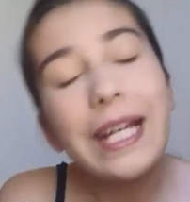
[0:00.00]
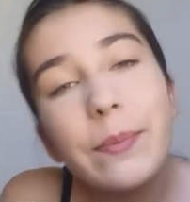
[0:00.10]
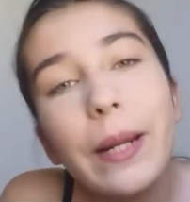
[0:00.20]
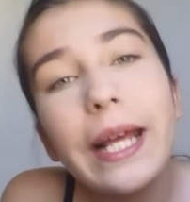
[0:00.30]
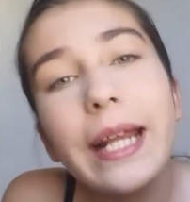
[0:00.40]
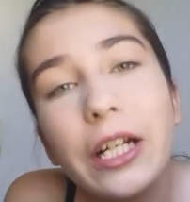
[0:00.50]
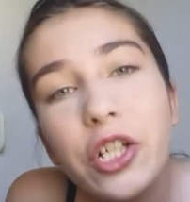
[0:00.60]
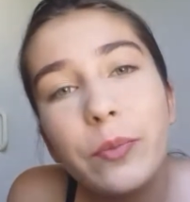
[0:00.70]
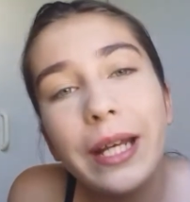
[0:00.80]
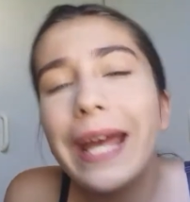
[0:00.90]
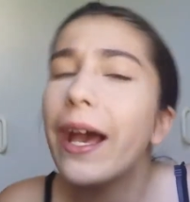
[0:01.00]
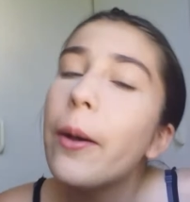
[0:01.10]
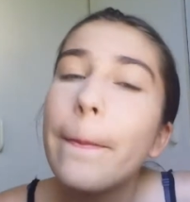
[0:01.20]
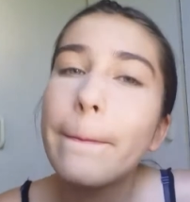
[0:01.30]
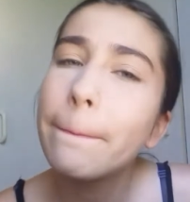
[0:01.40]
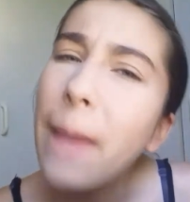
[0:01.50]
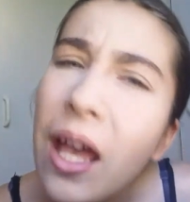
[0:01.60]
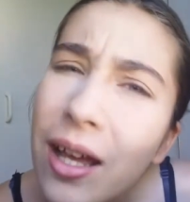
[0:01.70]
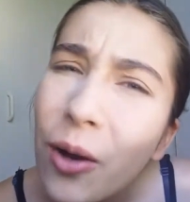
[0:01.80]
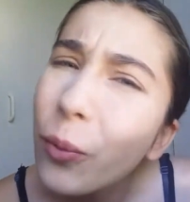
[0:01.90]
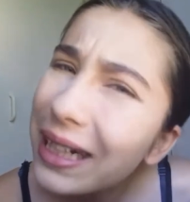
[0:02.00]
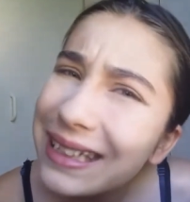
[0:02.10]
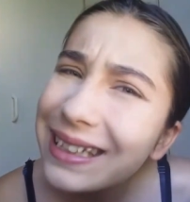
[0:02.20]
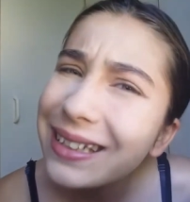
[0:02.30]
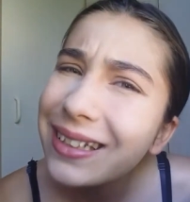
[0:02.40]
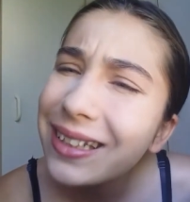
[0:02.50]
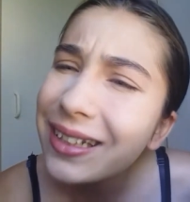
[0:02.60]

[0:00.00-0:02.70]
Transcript: Explain that to me. What?